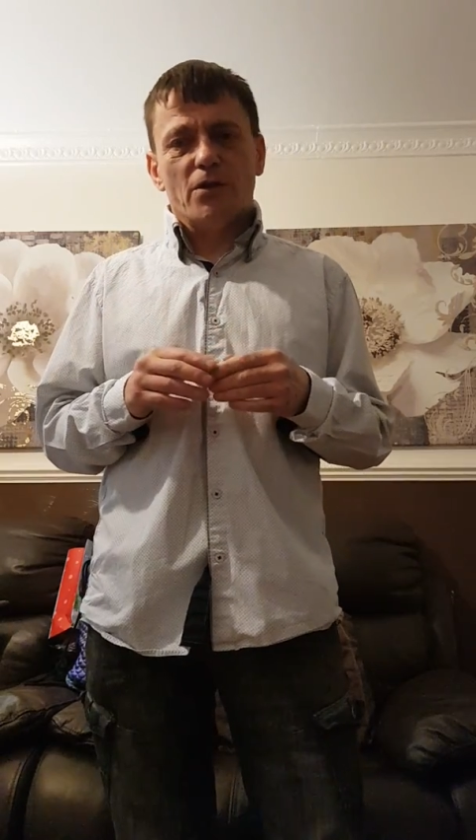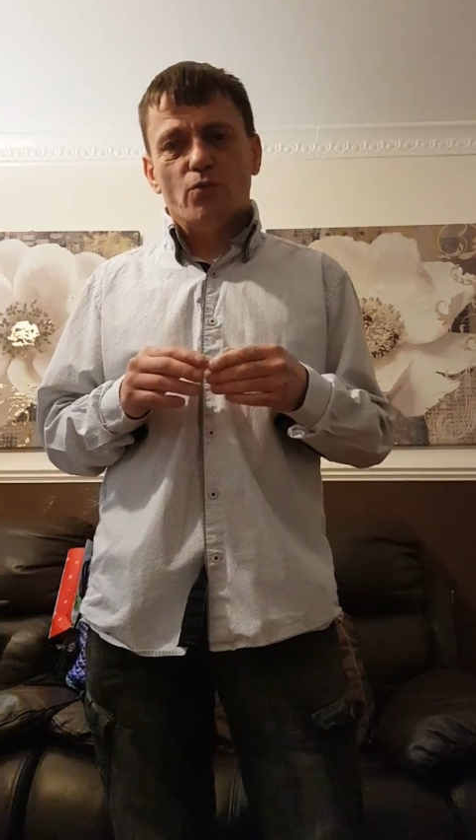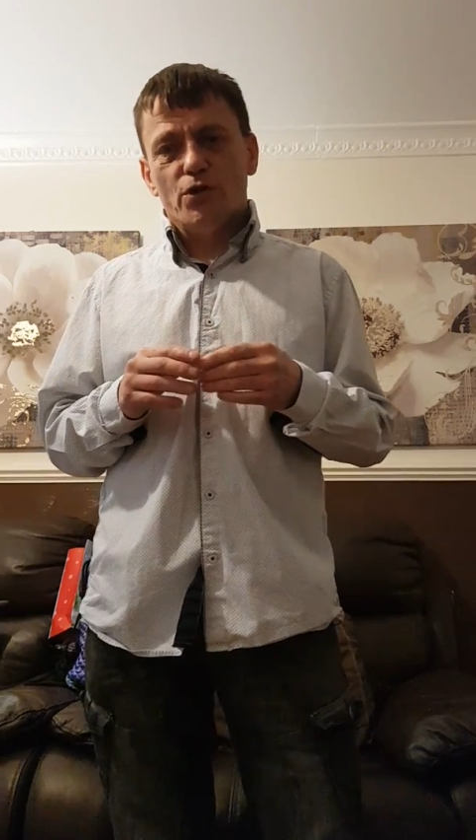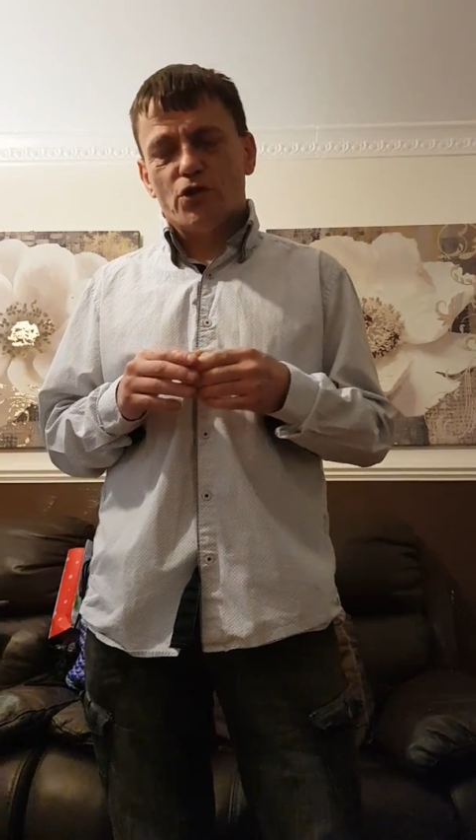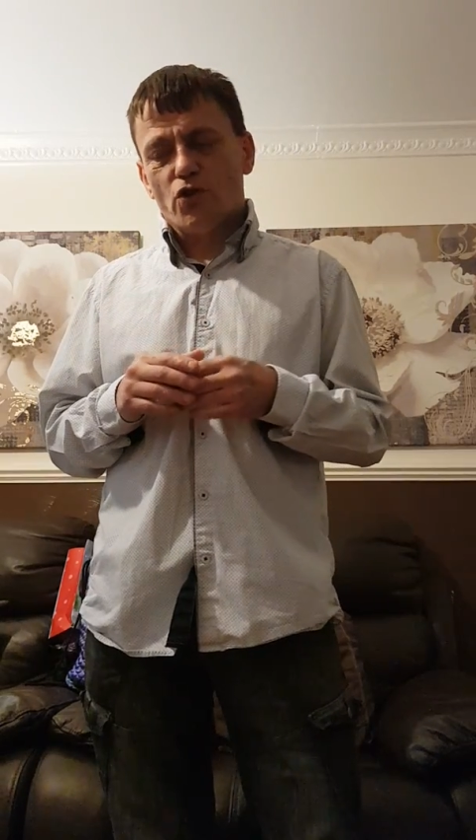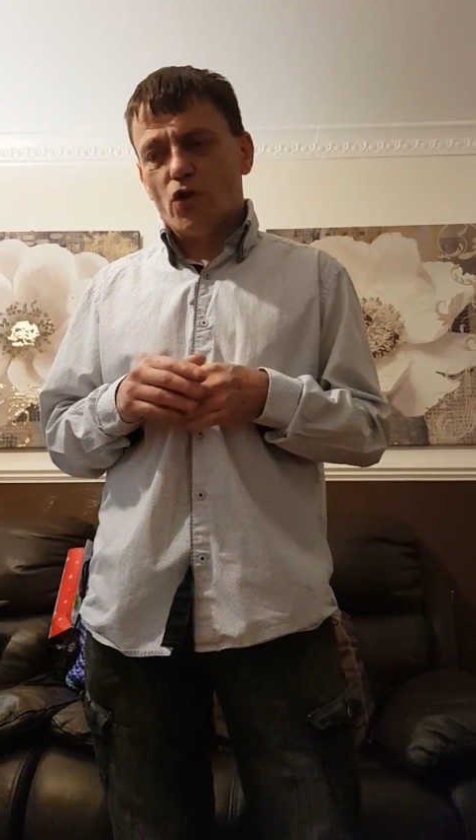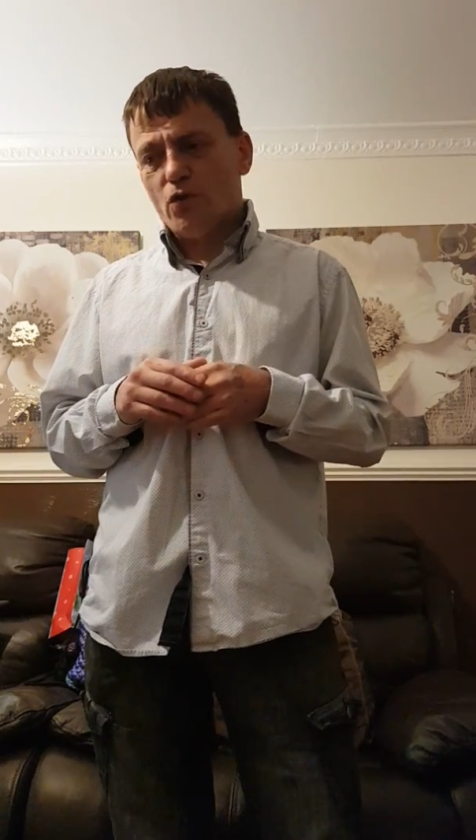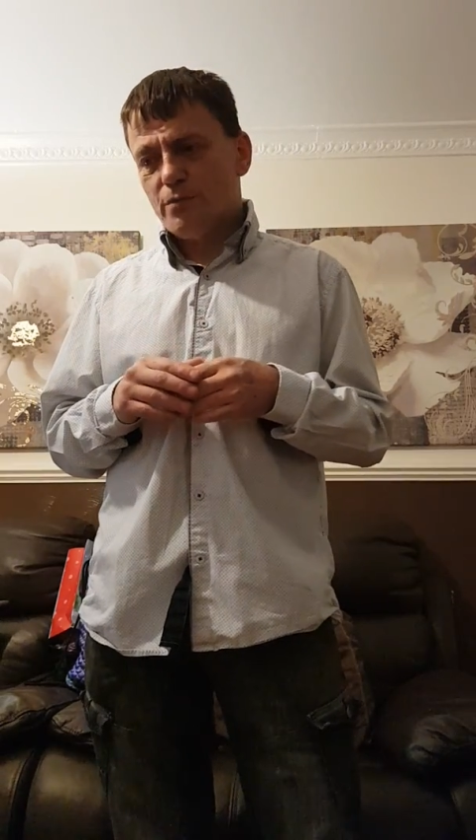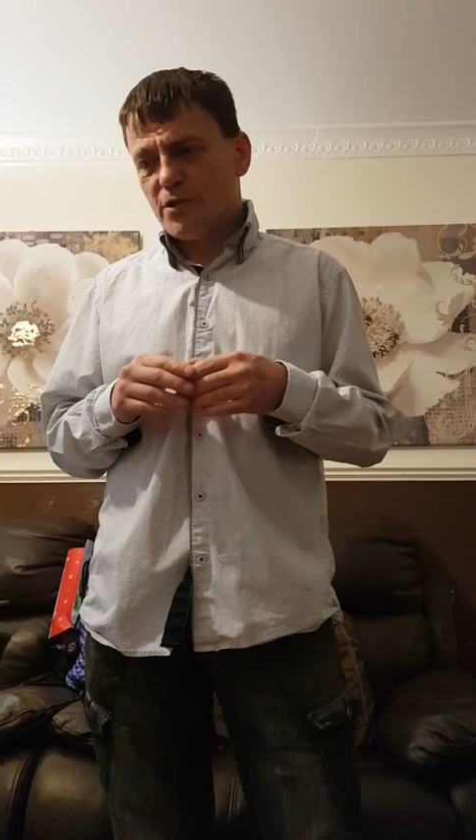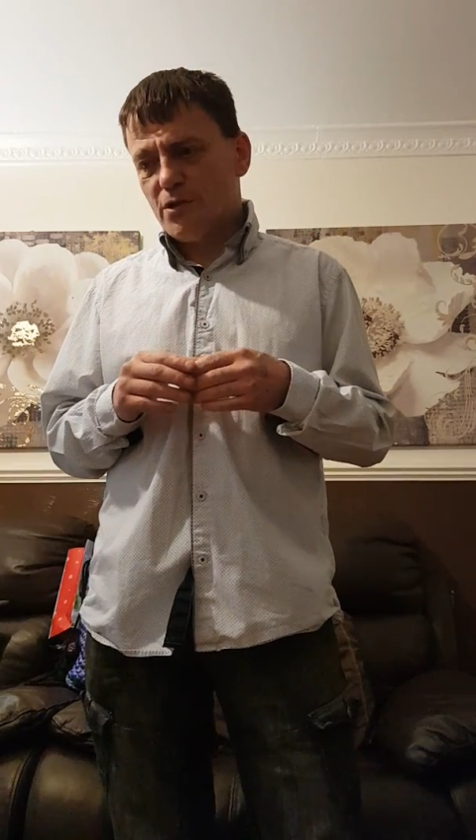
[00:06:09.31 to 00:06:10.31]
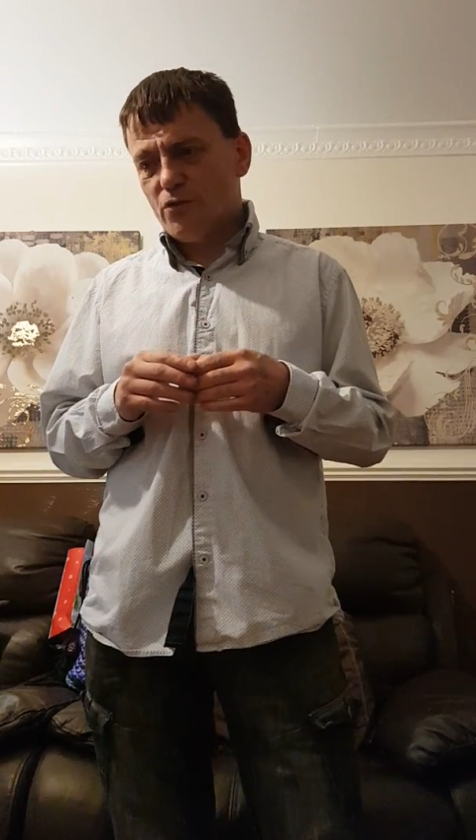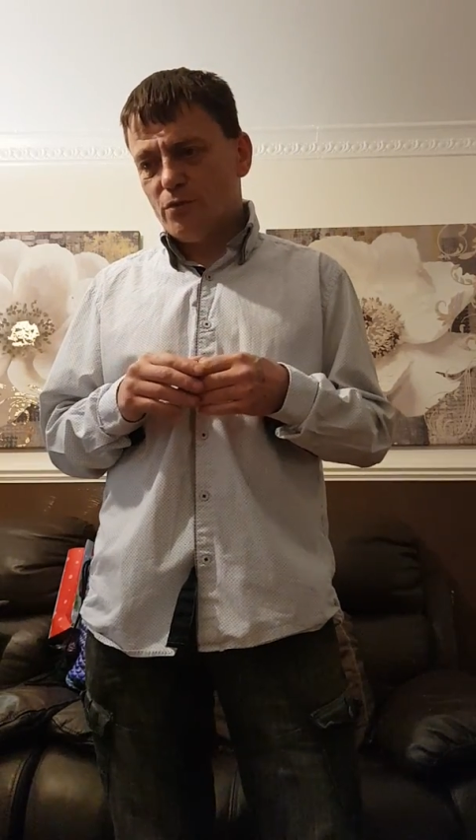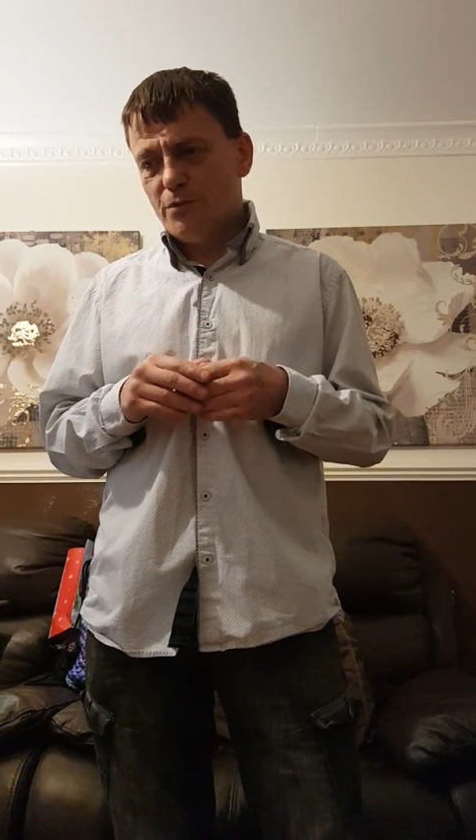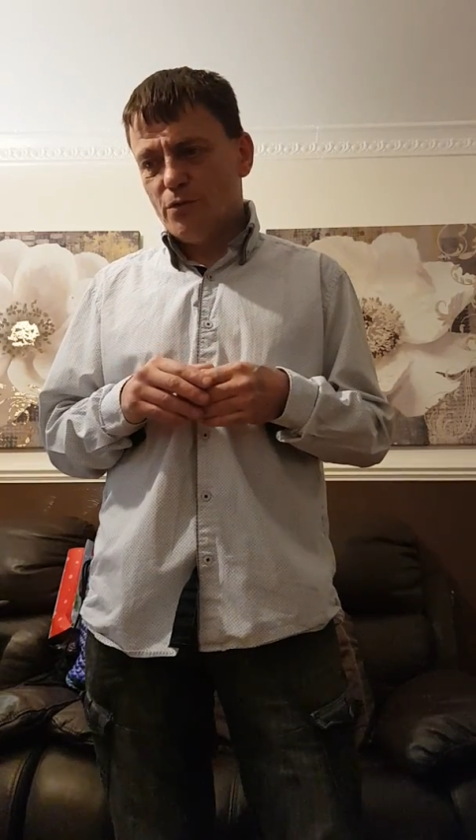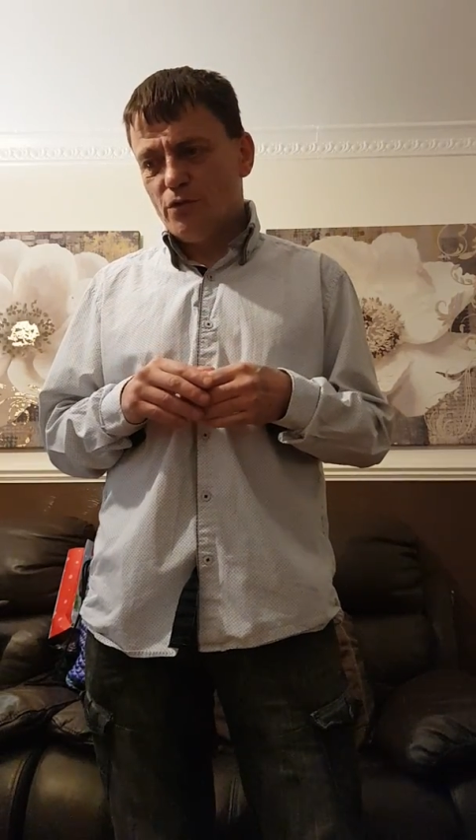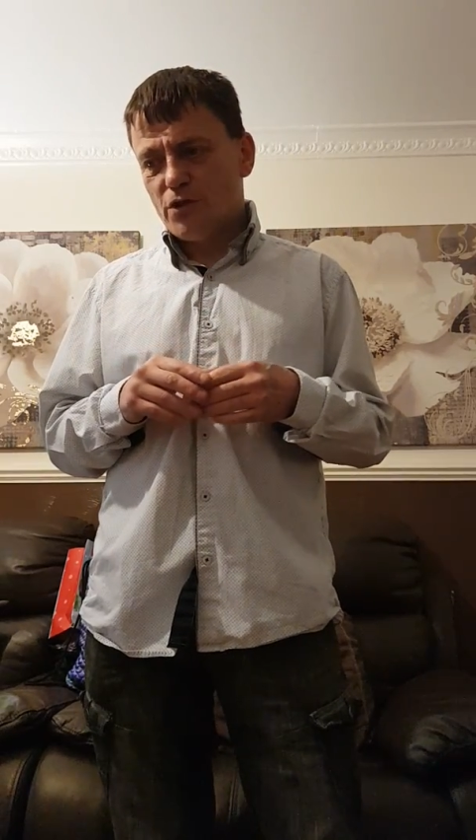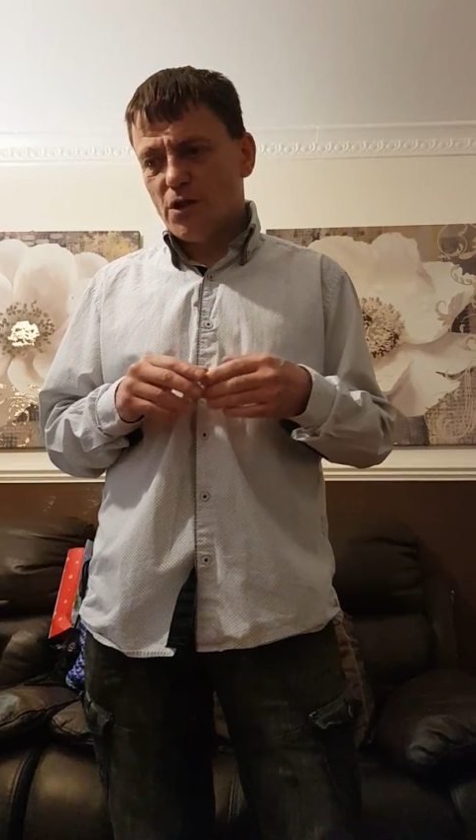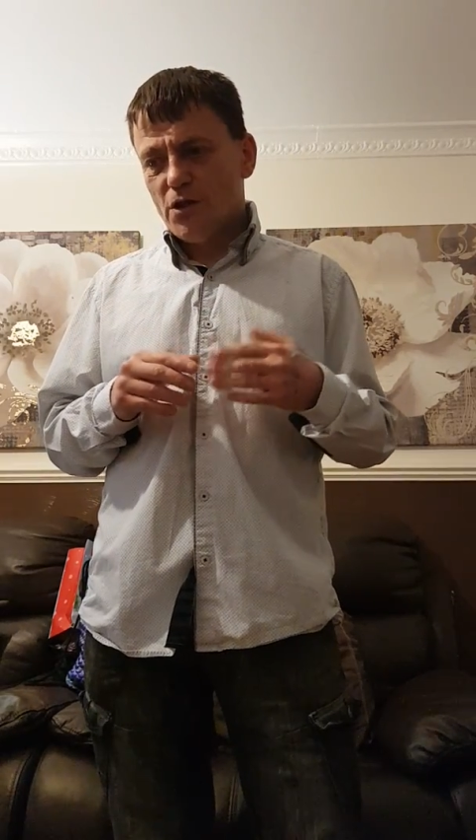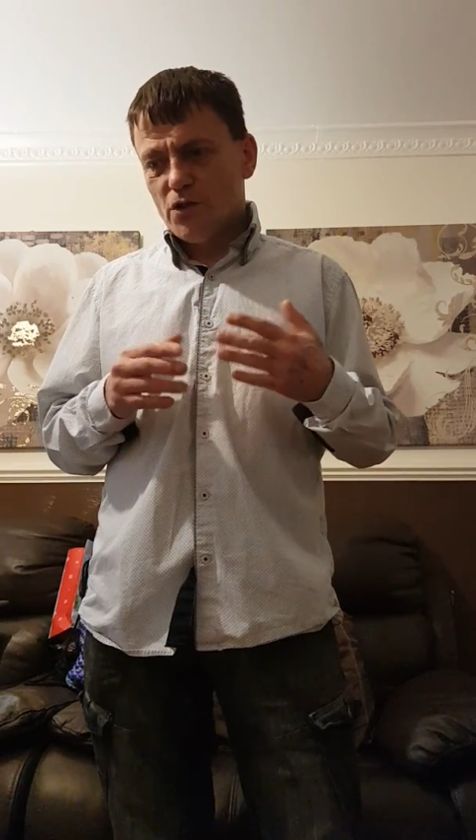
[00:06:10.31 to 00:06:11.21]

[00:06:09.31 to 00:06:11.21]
the word Stockholm Syndrome used,